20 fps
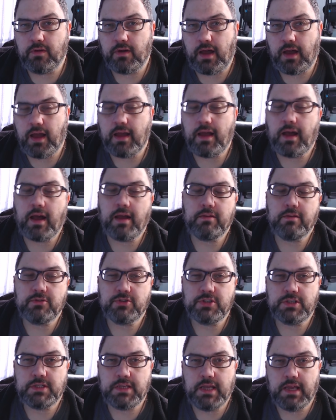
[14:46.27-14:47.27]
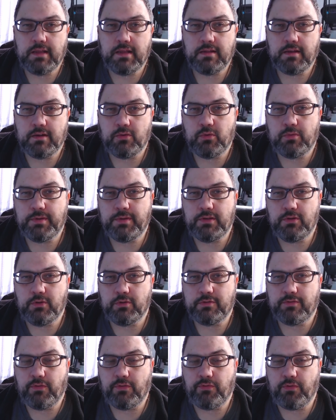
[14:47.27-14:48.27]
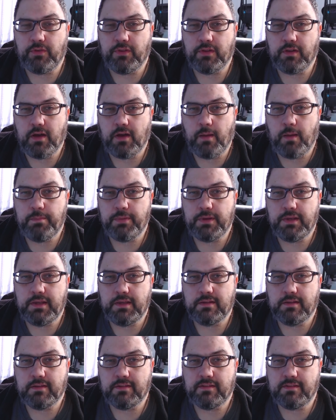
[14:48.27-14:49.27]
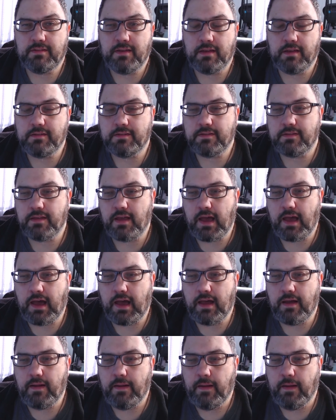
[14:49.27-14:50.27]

I understand that it would be useful for the company in the sense that